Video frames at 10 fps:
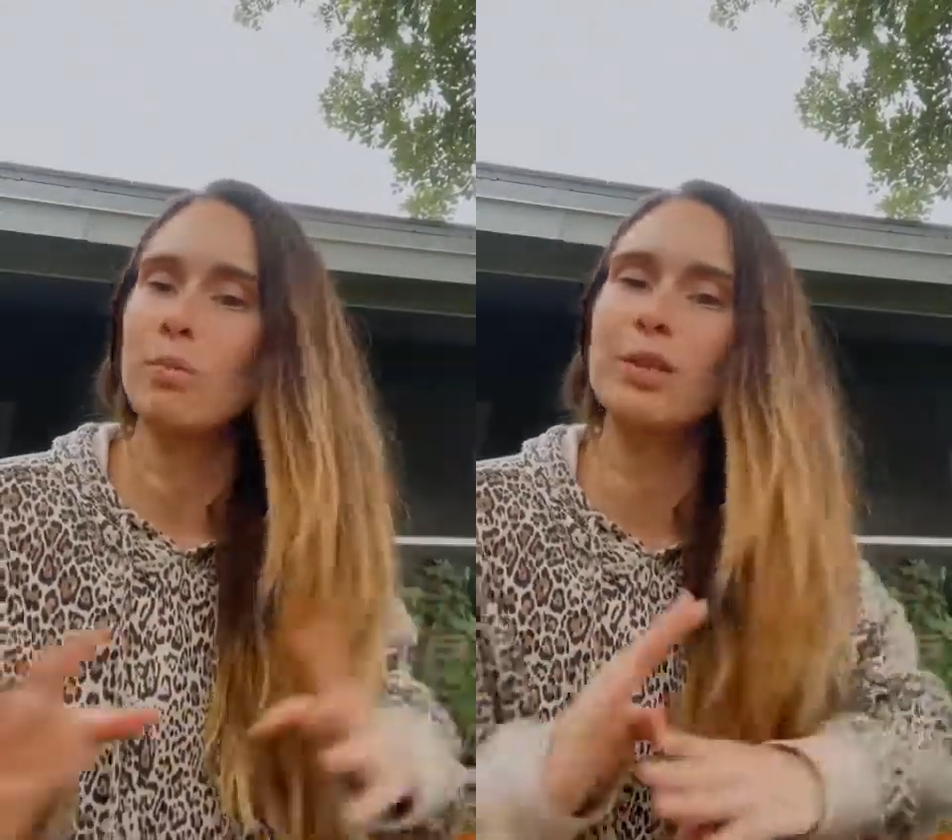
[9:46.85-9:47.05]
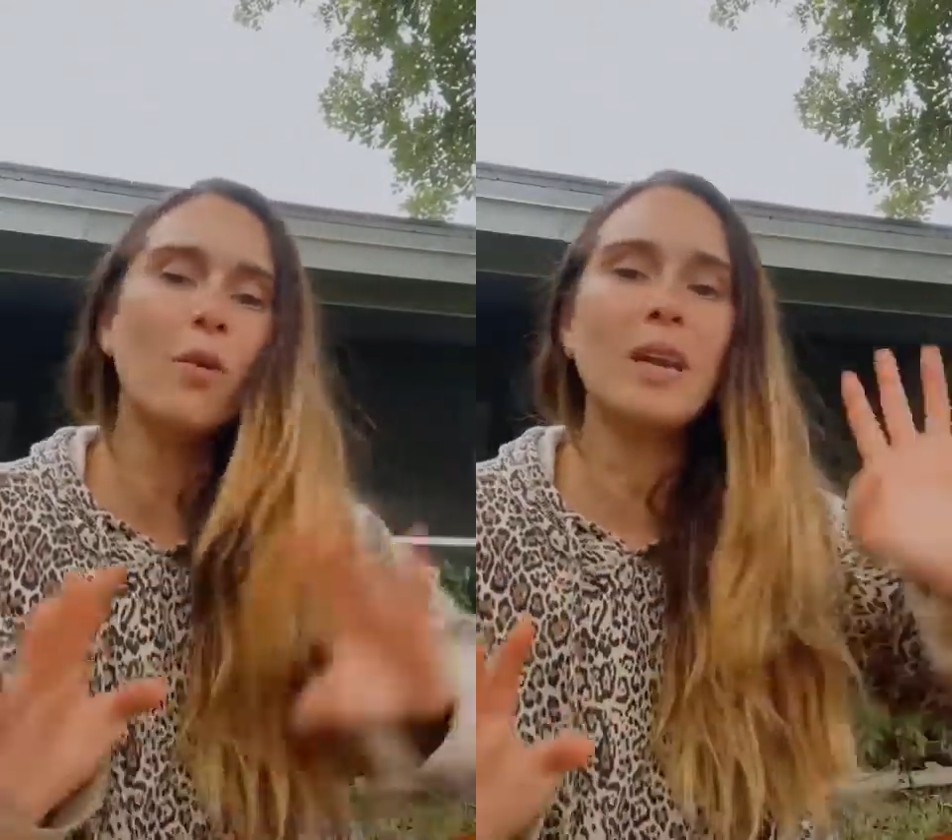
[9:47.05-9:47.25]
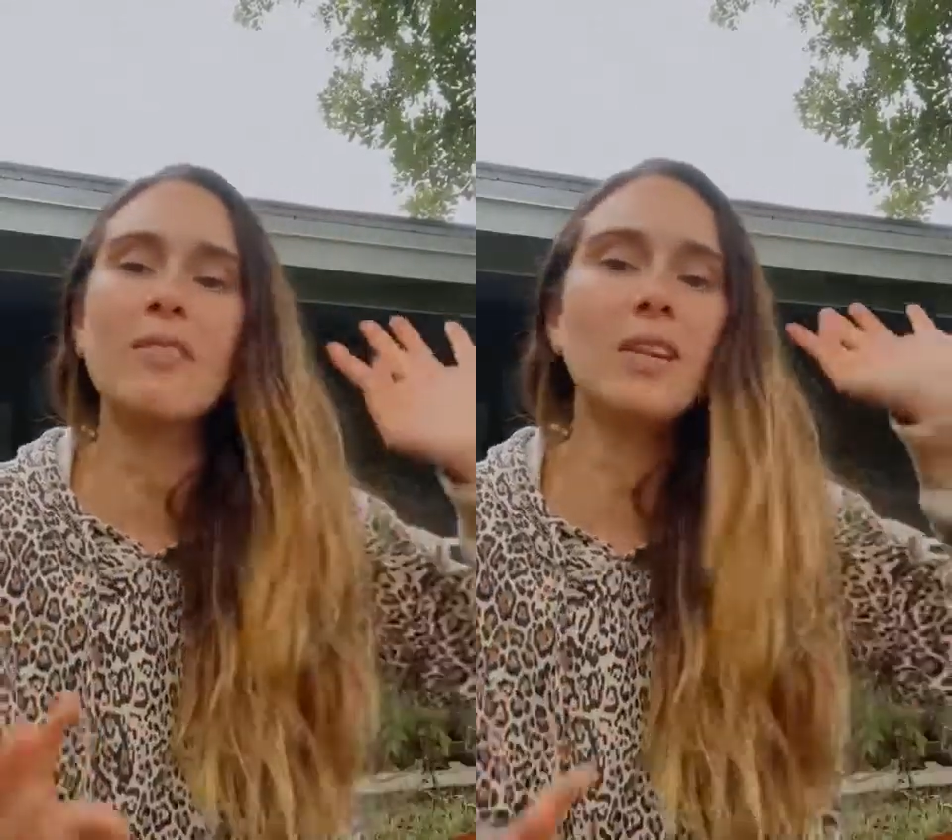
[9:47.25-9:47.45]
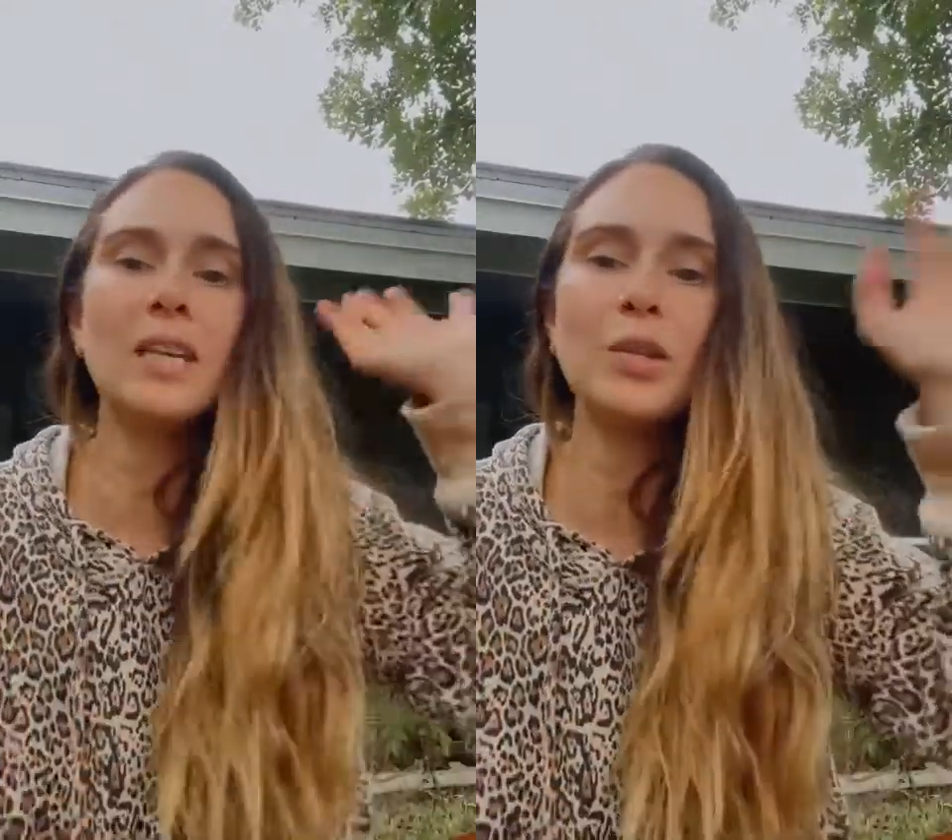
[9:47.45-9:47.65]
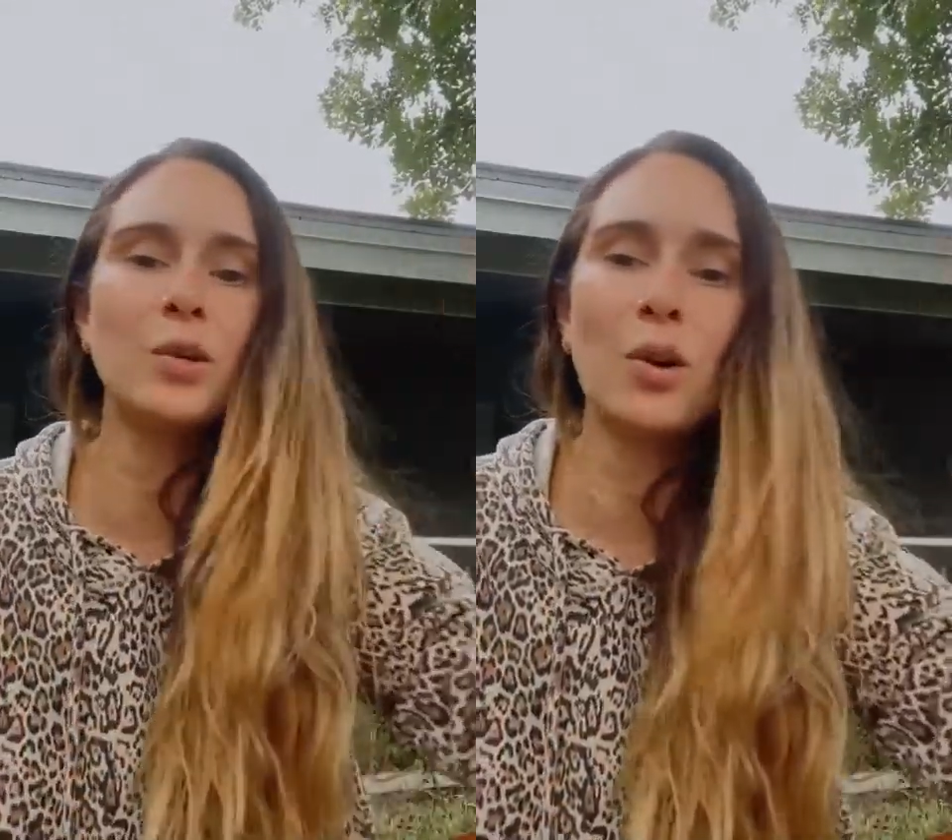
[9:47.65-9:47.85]
We don't even
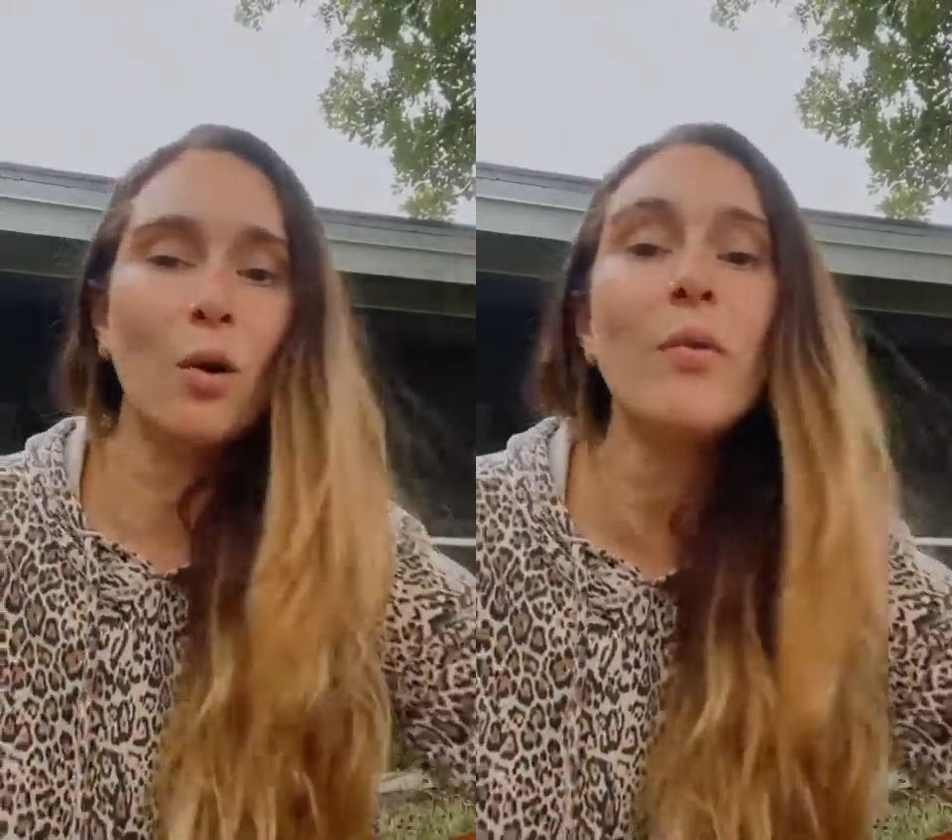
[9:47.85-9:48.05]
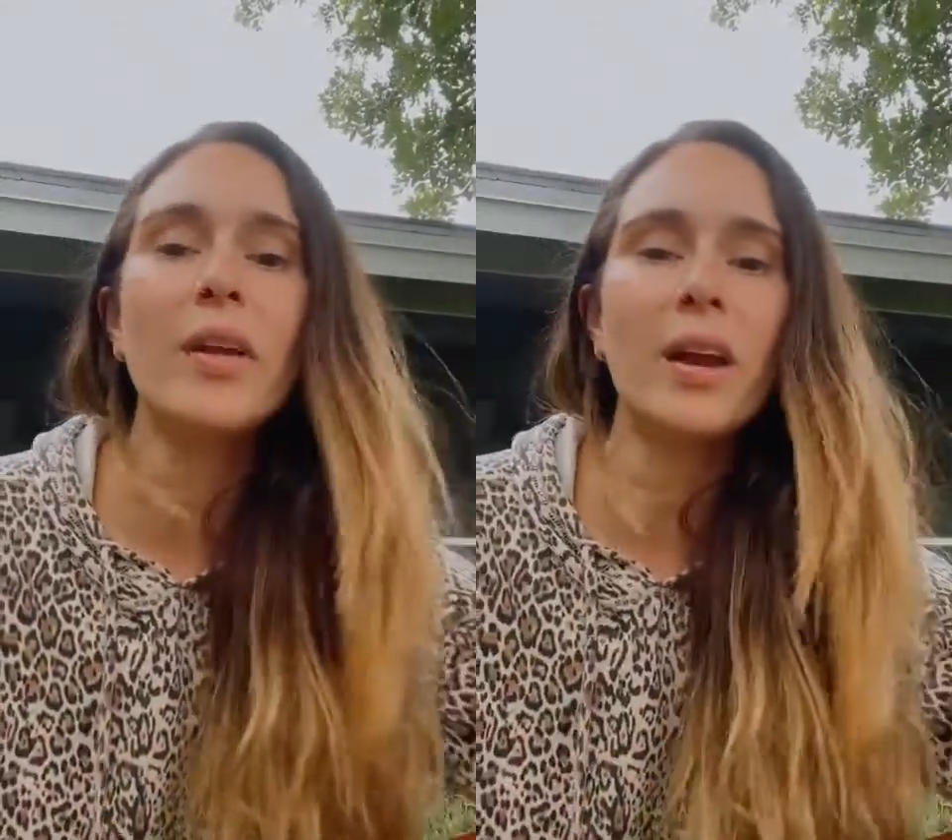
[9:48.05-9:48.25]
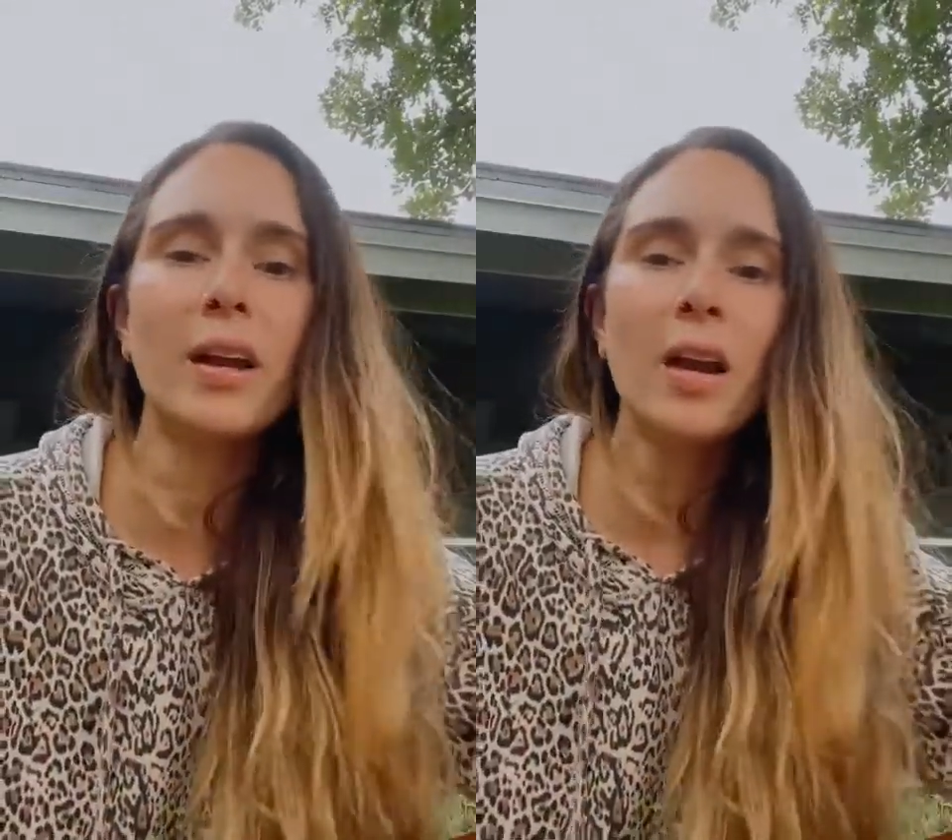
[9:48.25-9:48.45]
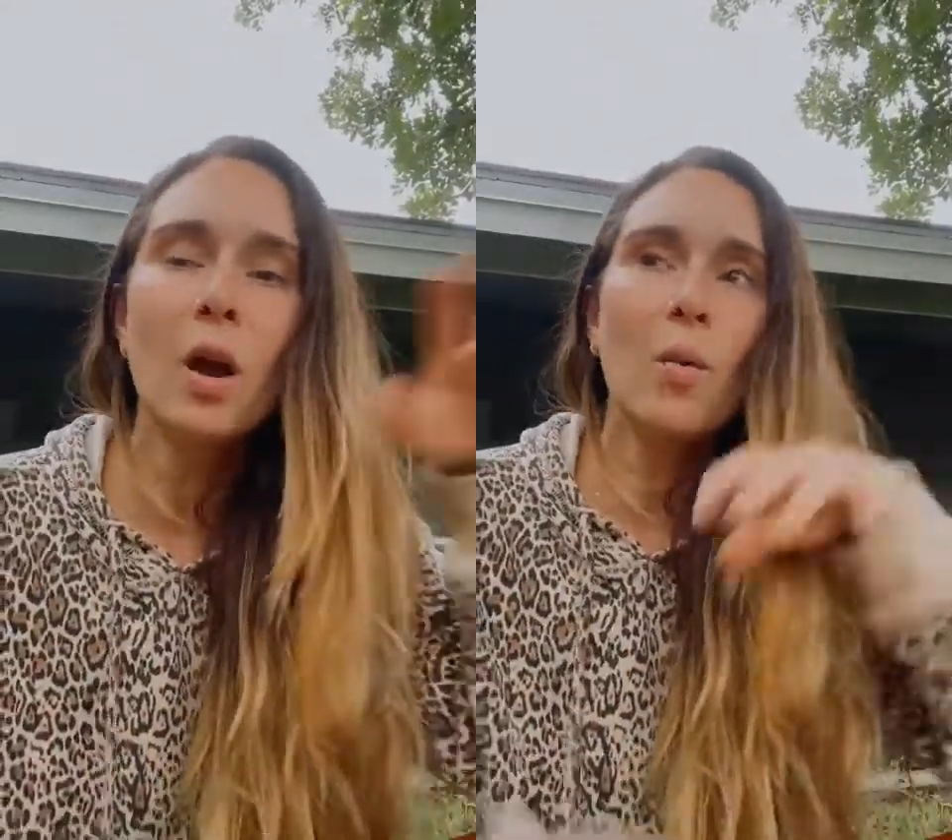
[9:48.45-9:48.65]
need to go there.